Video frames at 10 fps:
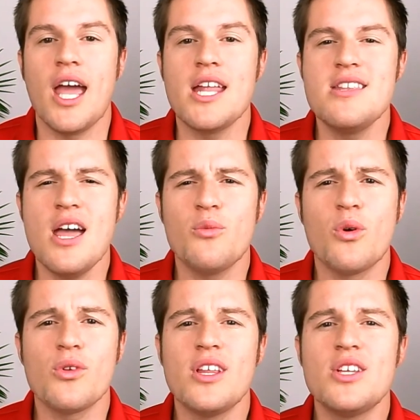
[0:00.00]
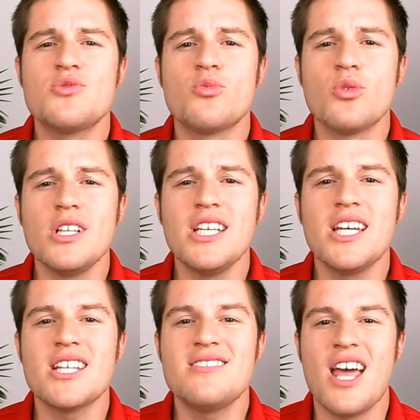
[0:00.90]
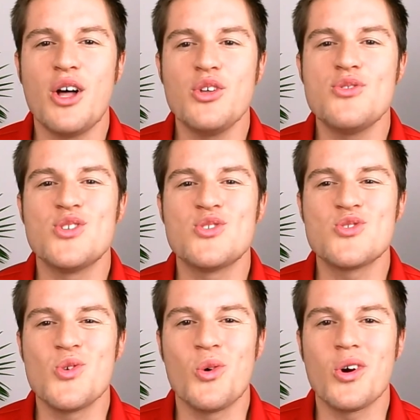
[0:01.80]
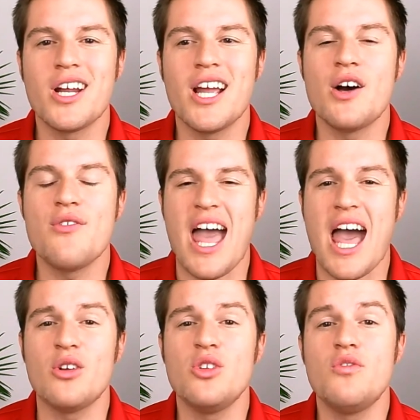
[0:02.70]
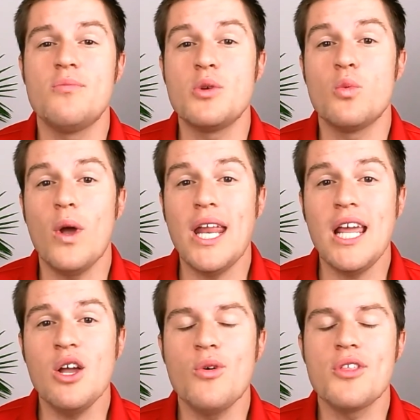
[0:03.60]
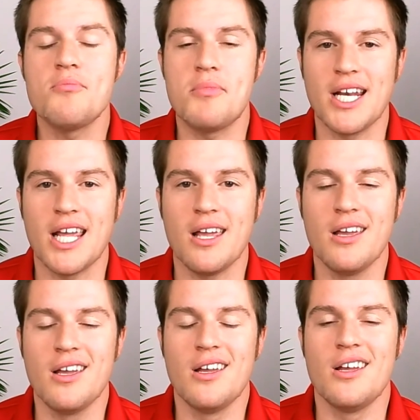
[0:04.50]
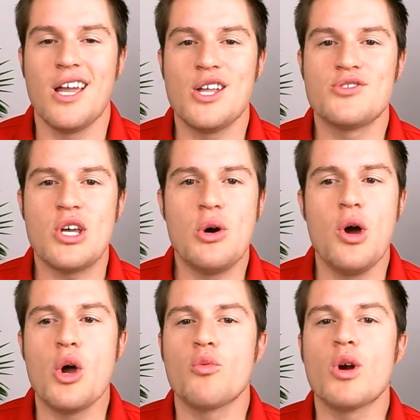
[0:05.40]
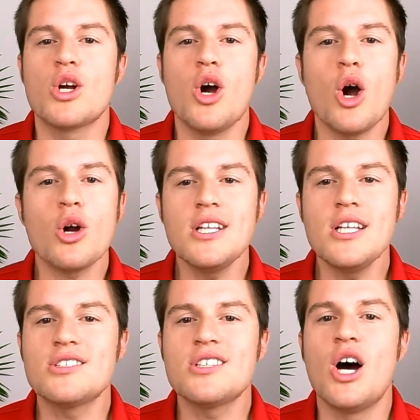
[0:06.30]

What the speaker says: And net worth is really going to tell you the story of how you've been winning with money. And so regardless